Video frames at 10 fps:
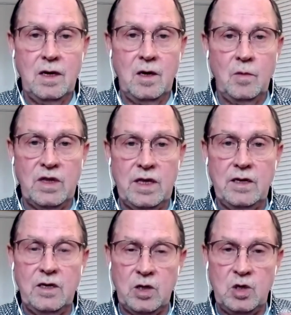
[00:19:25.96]
but then
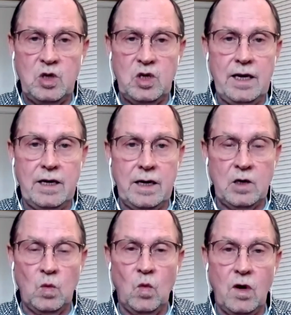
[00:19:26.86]
just see it as
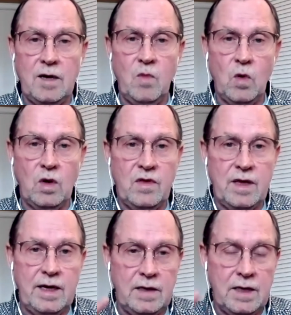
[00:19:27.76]
one more
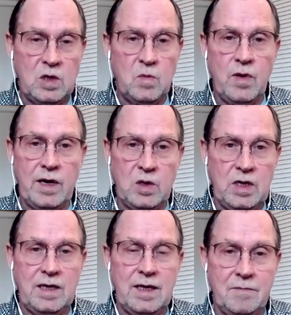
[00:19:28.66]
thing that's
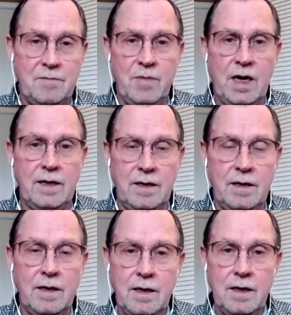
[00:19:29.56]
pressing that
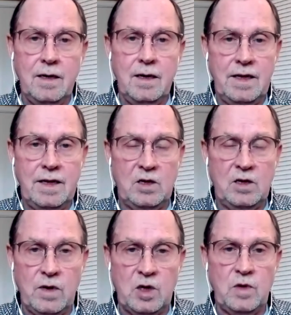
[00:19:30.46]
button, that
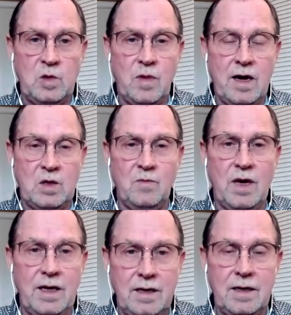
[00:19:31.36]
stress response
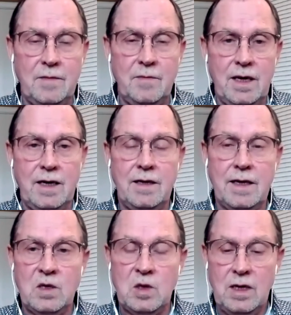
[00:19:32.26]
button in me
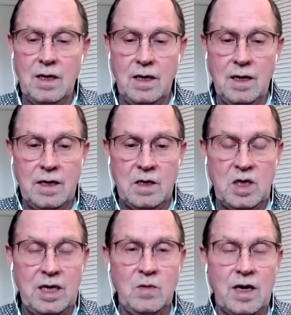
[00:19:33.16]
that
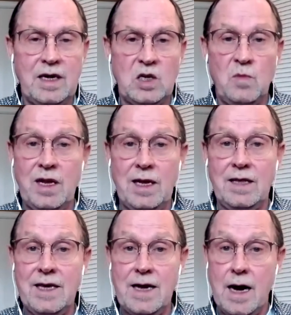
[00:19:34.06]
seems like it's been on
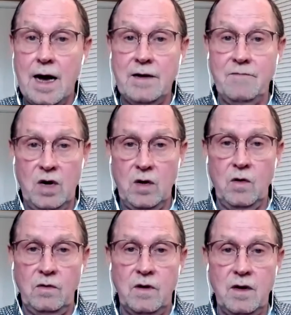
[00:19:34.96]
the on
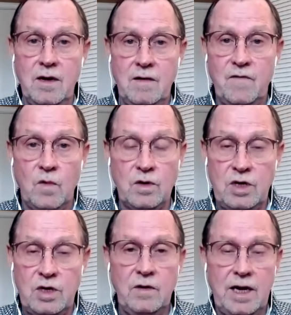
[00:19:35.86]
mode for
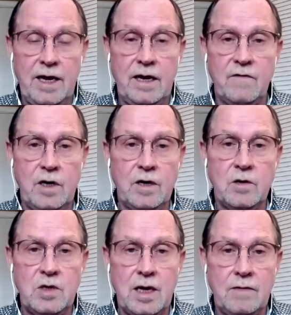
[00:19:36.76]
2.5
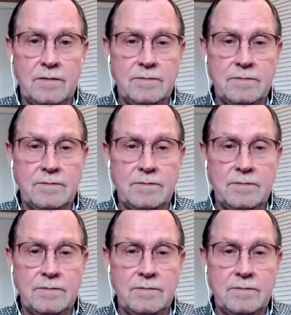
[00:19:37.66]
years now.